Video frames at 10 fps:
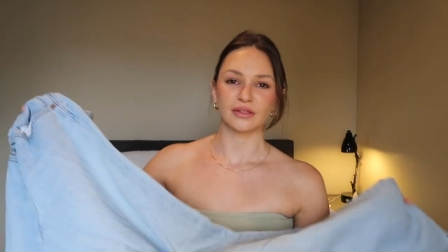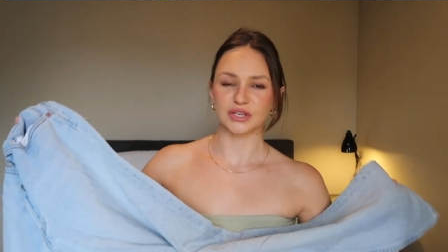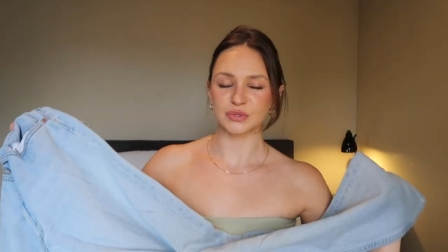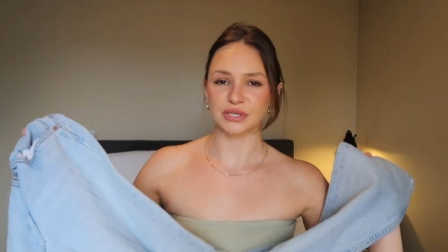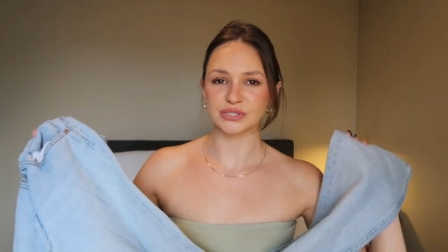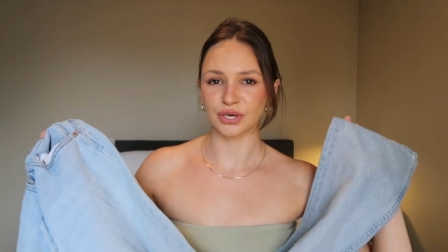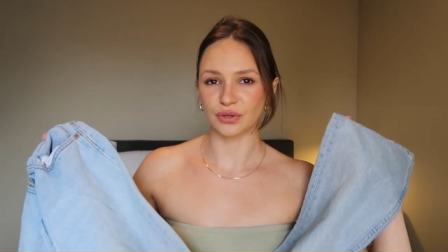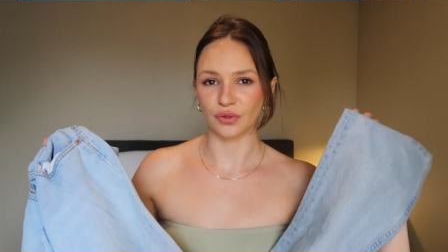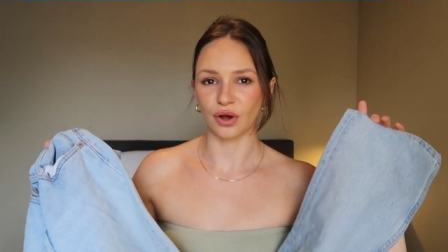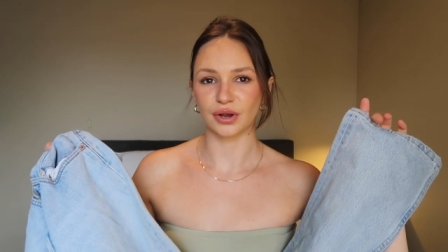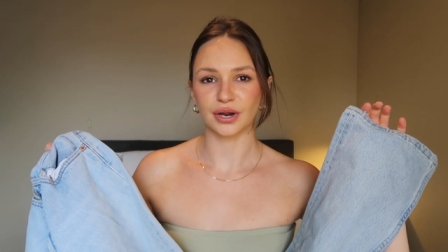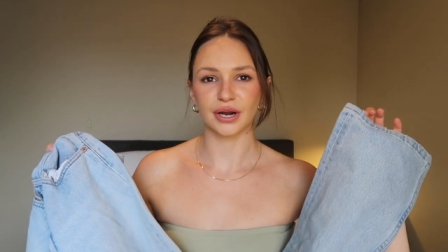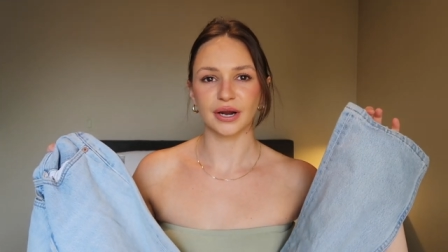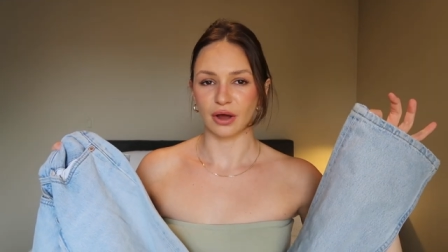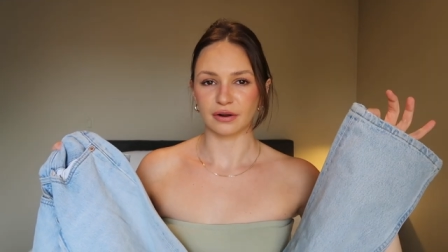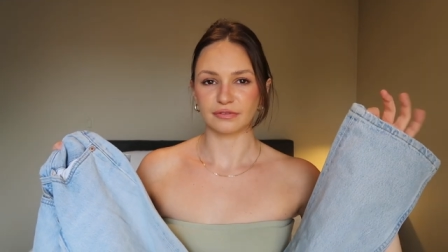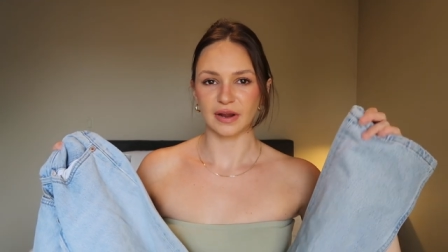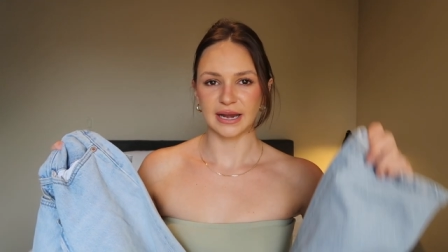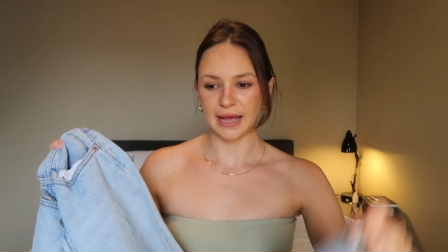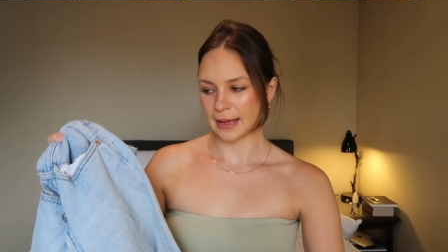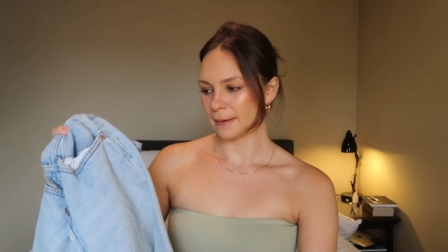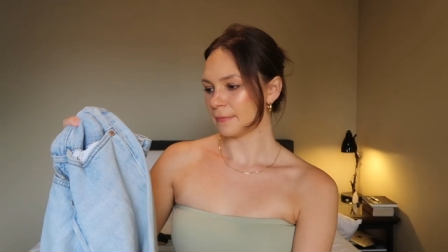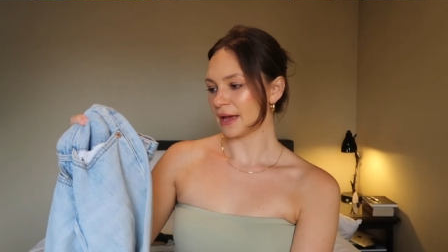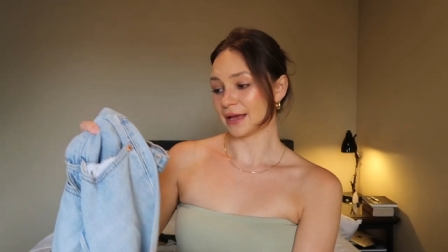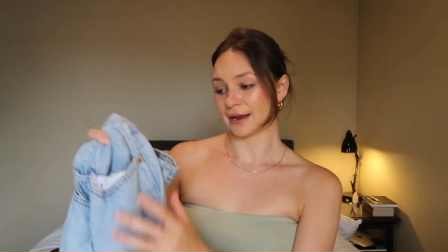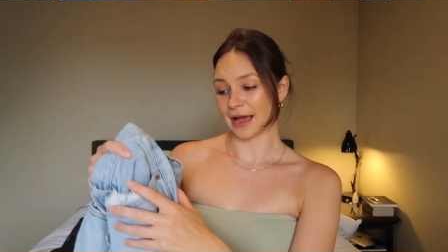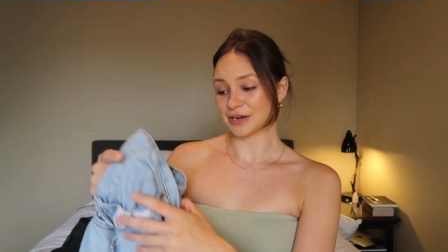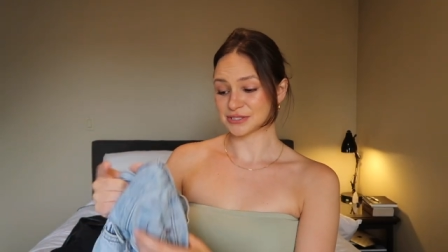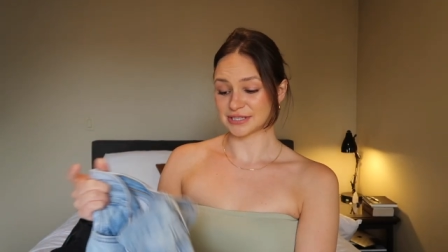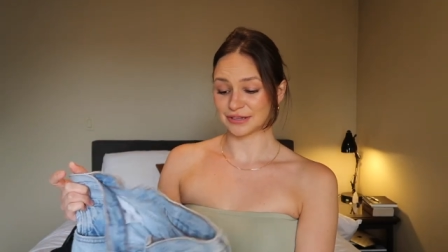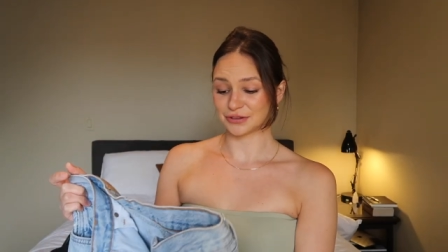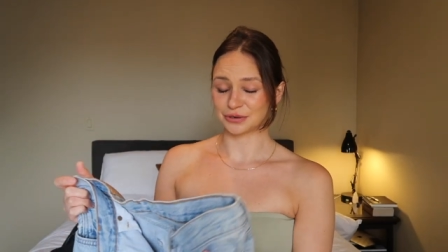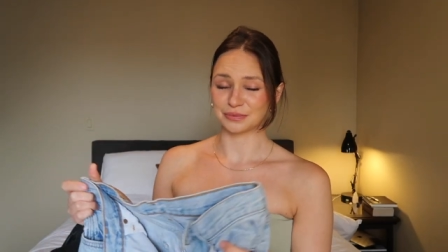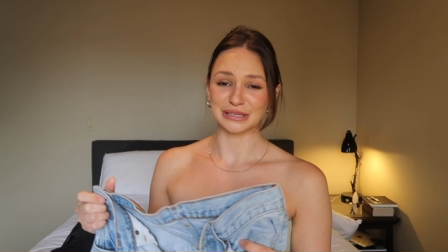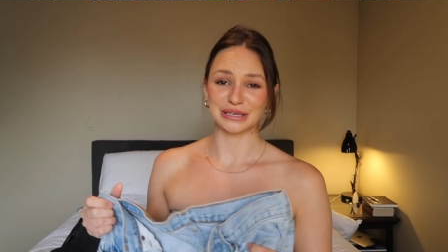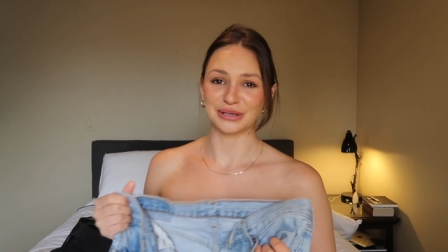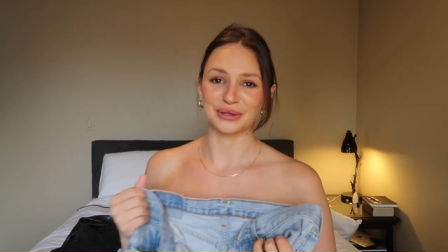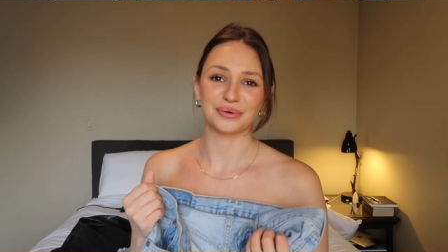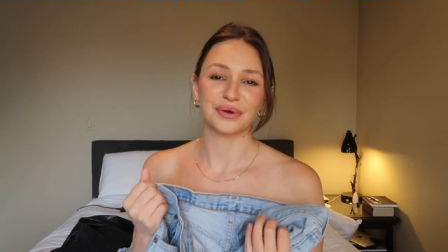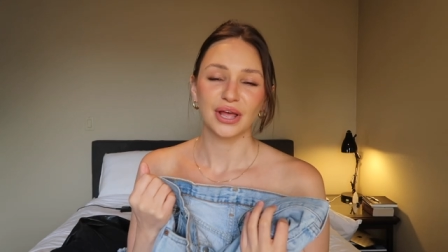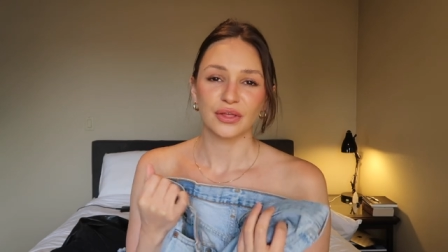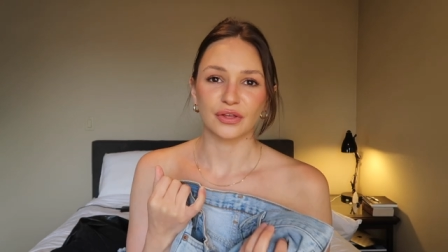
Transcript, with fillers: These ones are longer, not a frayed hem, and I just think that they're really cute.